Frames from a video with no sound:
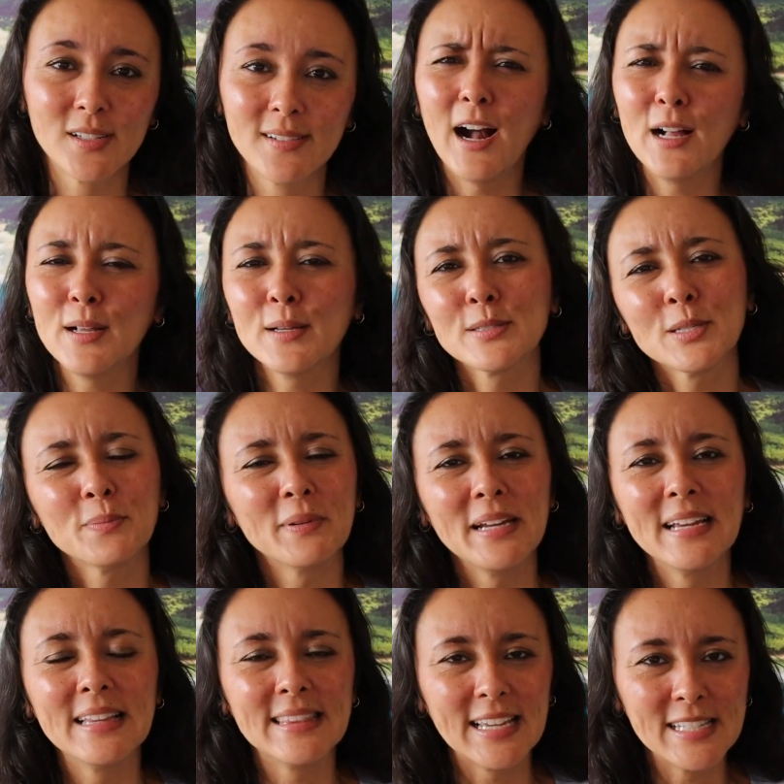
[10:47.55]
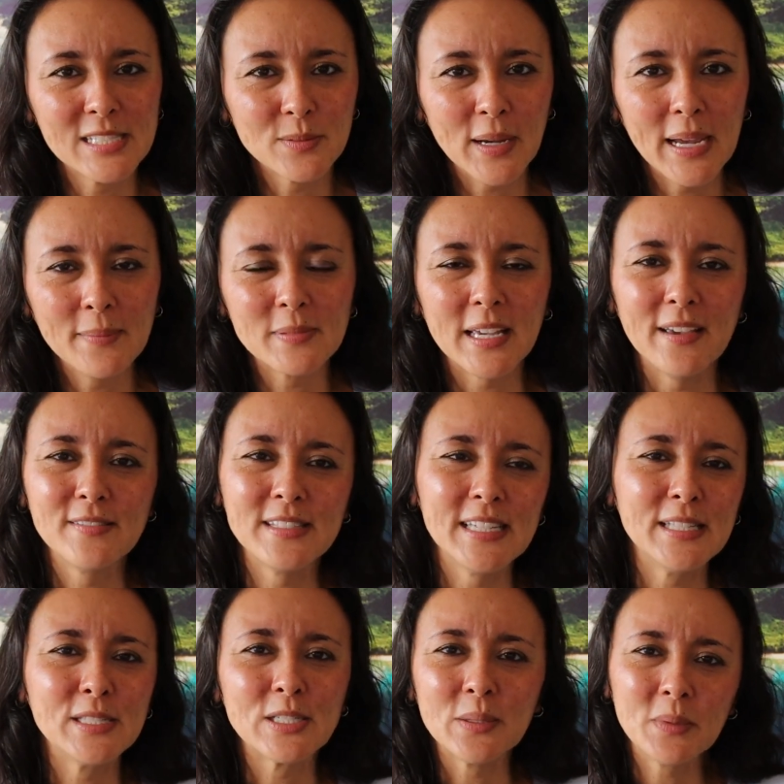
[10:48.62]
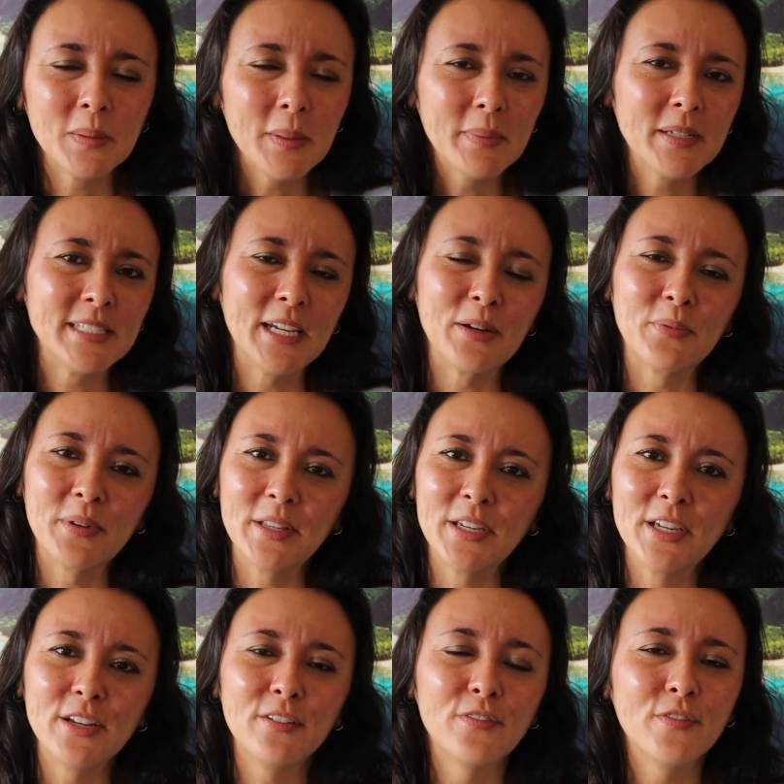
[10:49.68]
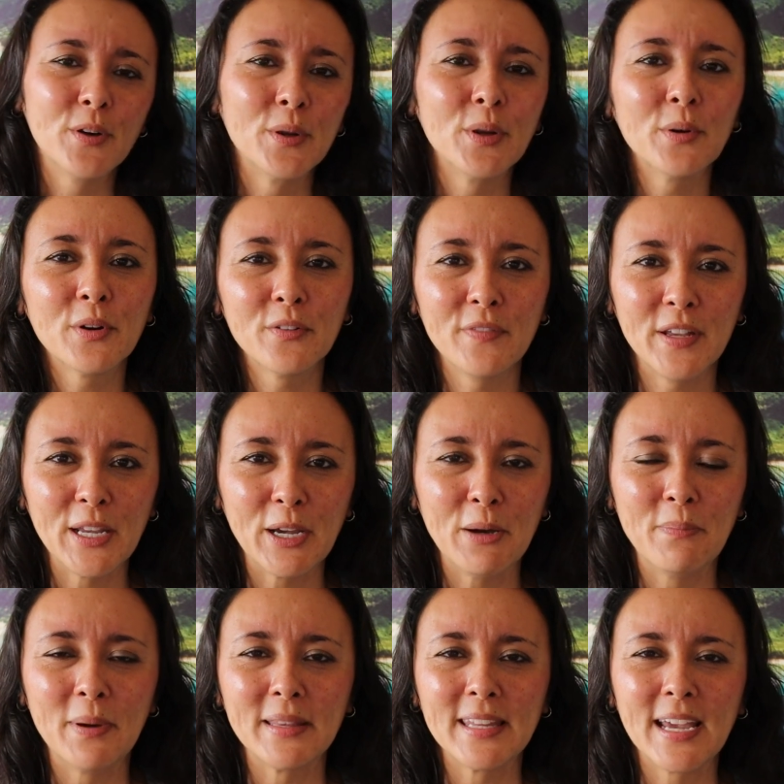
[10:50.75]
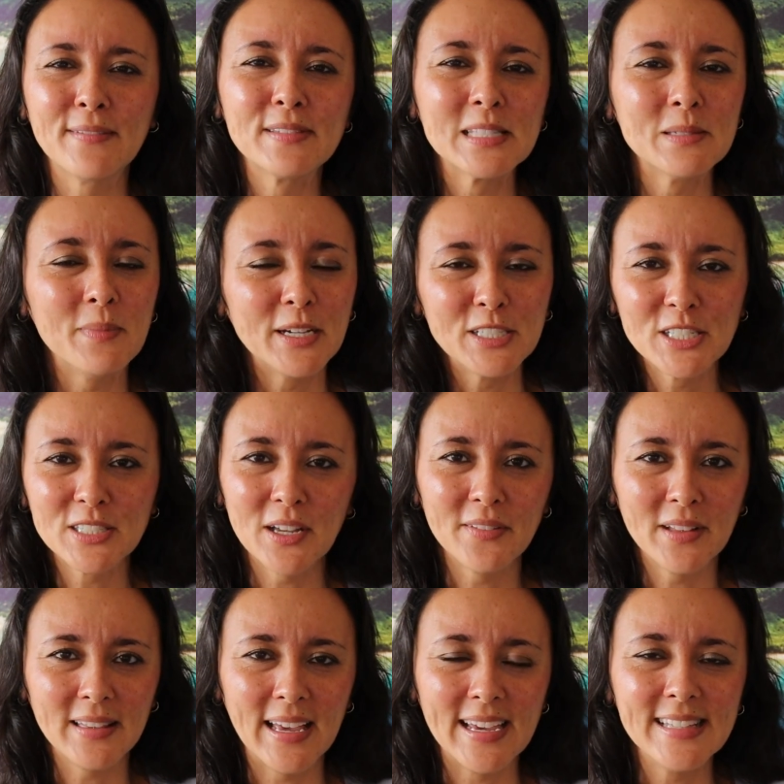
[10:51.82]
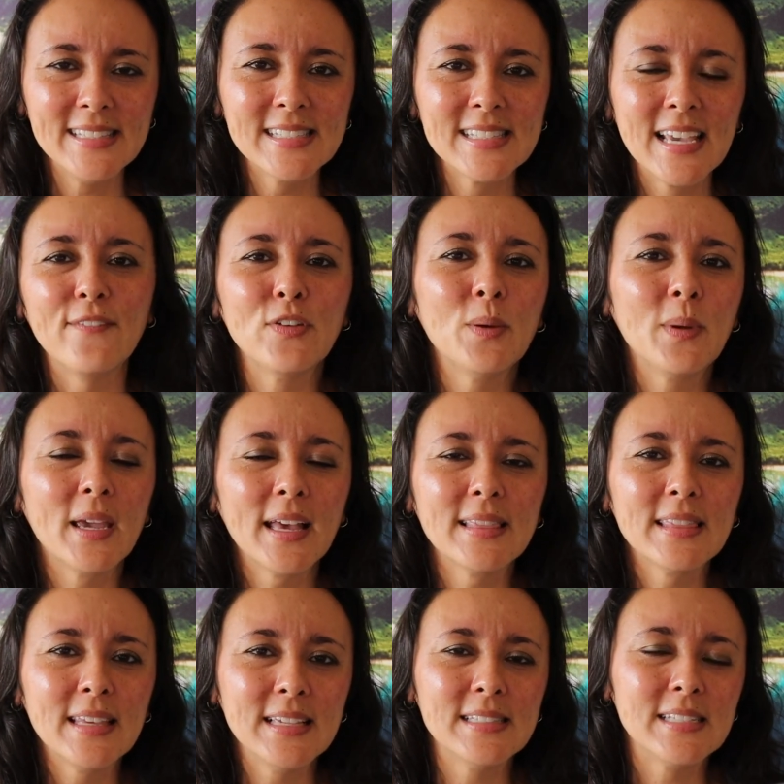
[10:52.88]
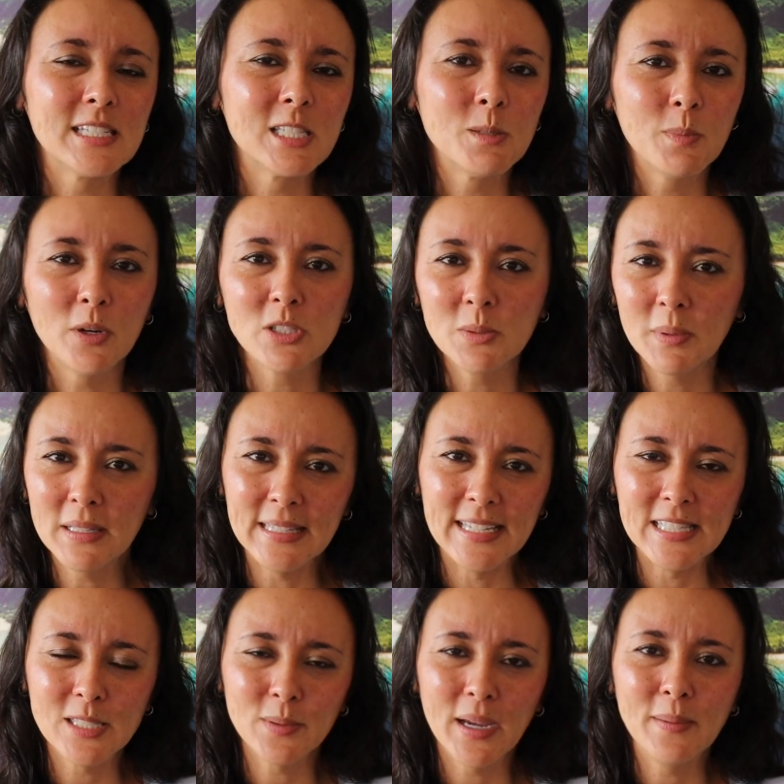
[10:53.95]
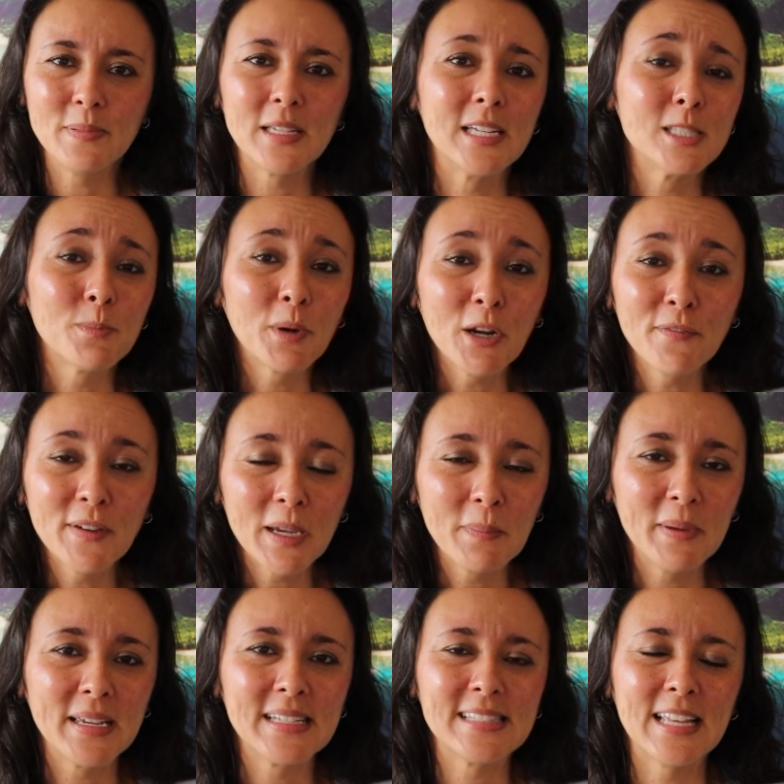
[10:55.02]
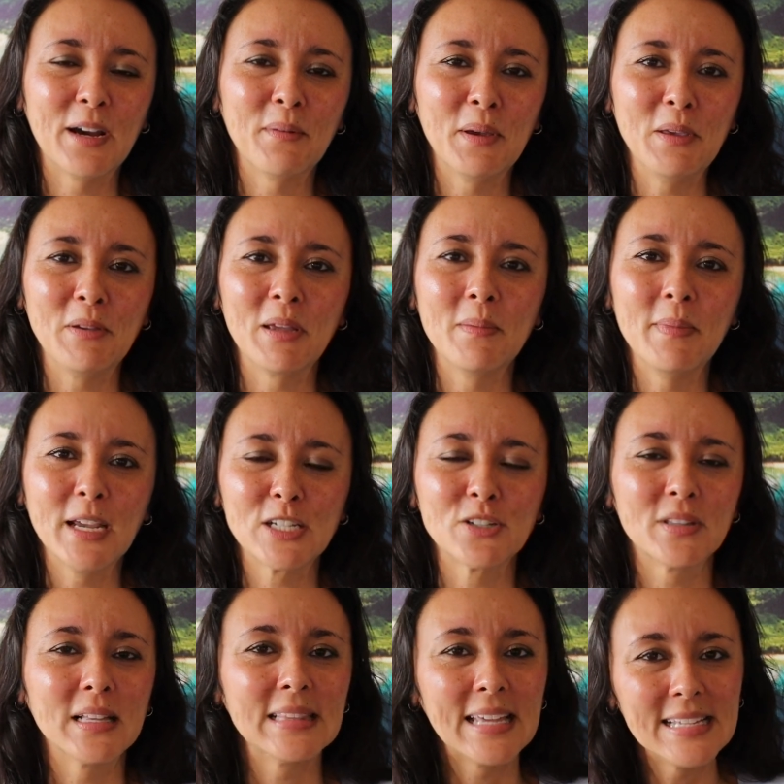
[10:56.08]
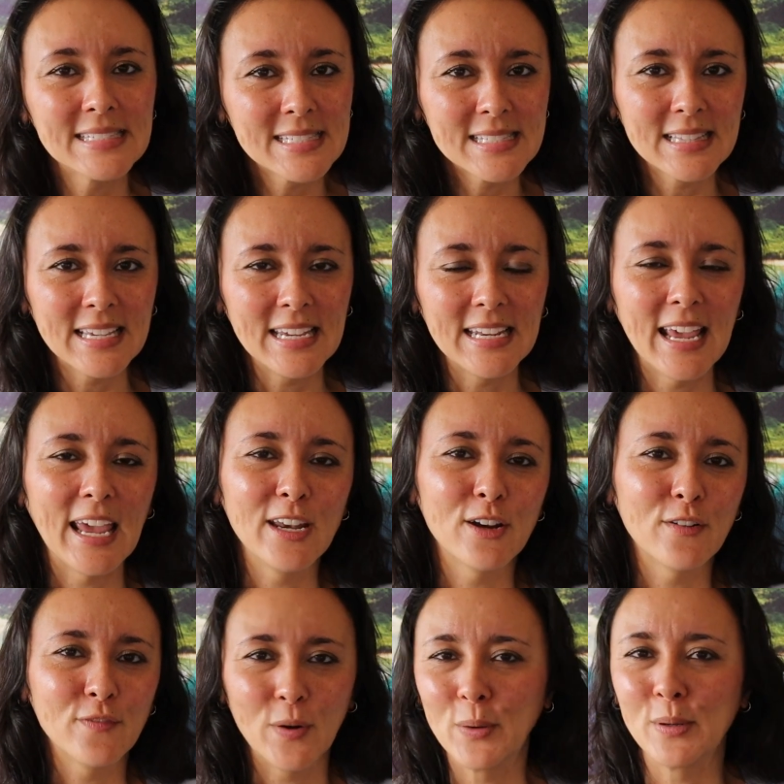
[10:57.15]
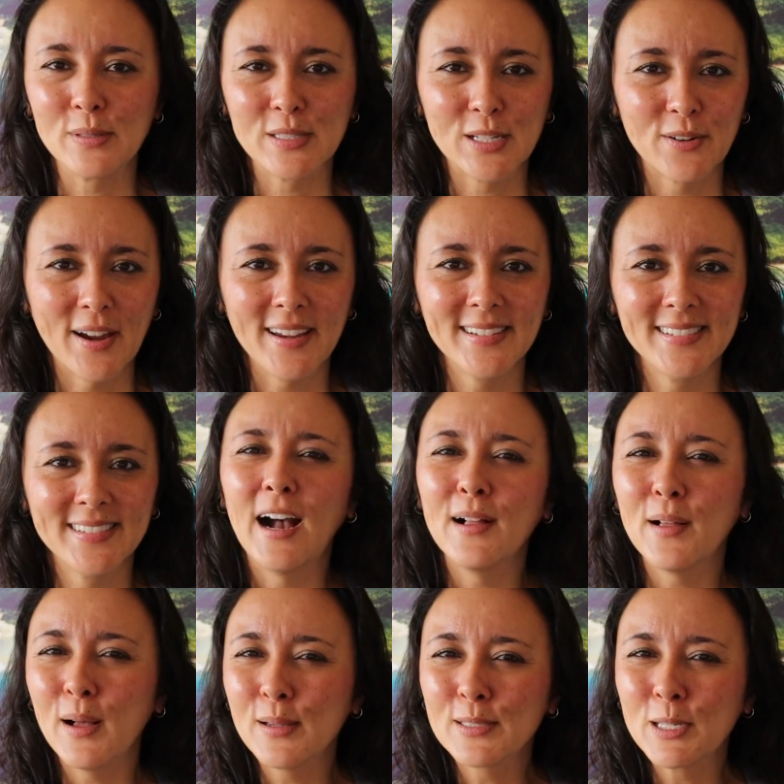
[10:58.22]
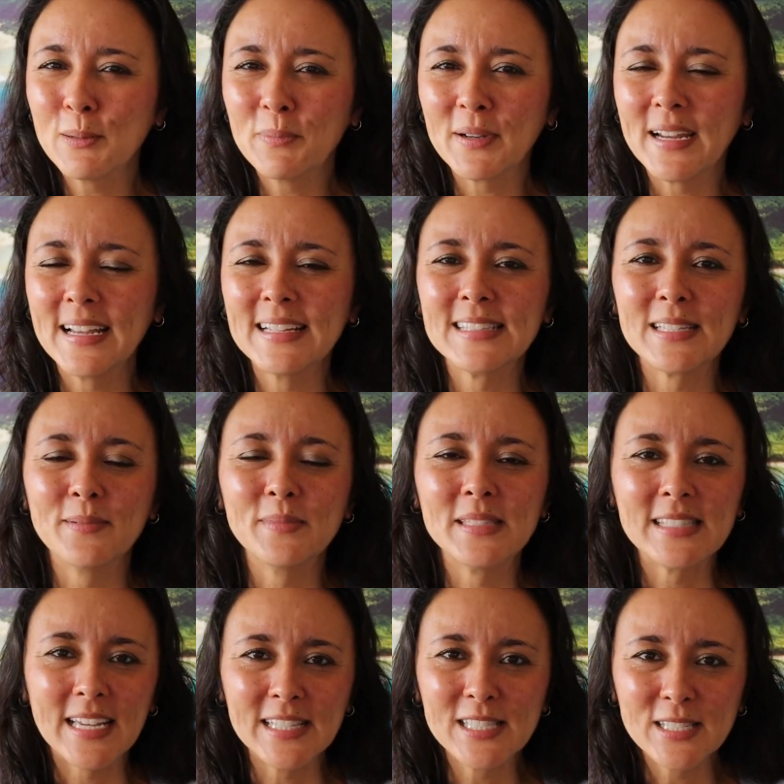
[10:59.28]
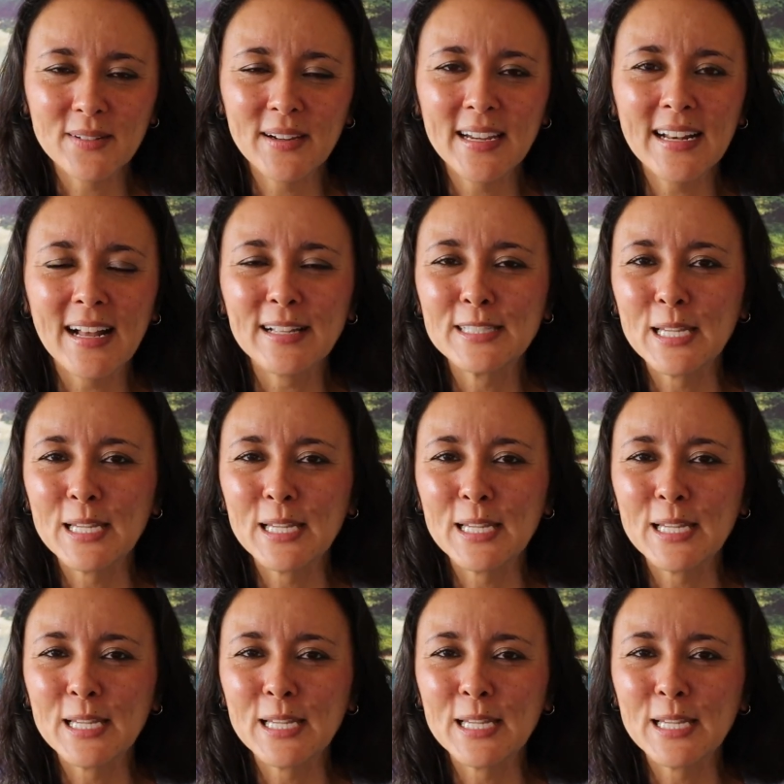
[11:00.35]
I'll also bring lens wipes. I've seen so many people take really good photo or video, but they have smudges on the lens. If you get these disposable lens wipes, it's perfect because that way you can make sure the lens is clean and your photos look great. I'll also bring some sunscreen. I'll